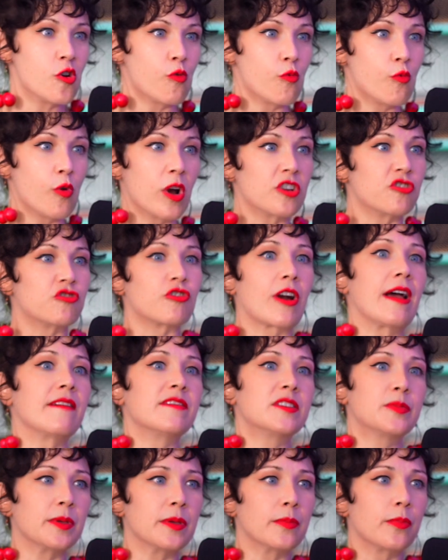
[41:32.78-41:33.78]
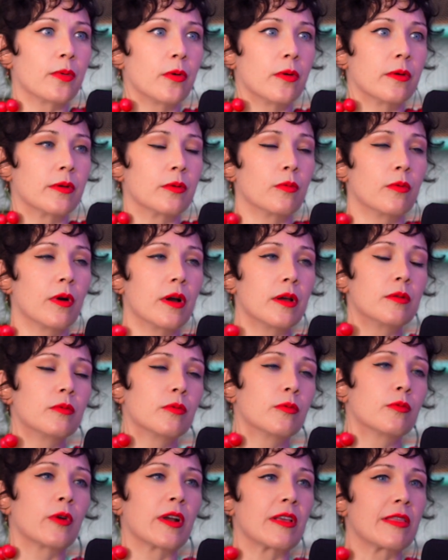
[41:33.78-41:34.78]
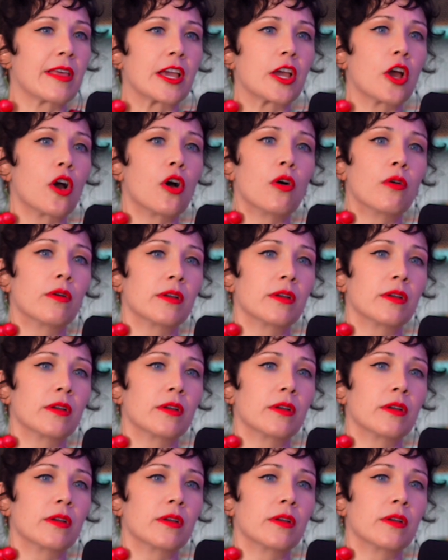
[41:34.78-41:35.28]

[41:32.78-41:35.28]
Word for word: what drives people and what where they go,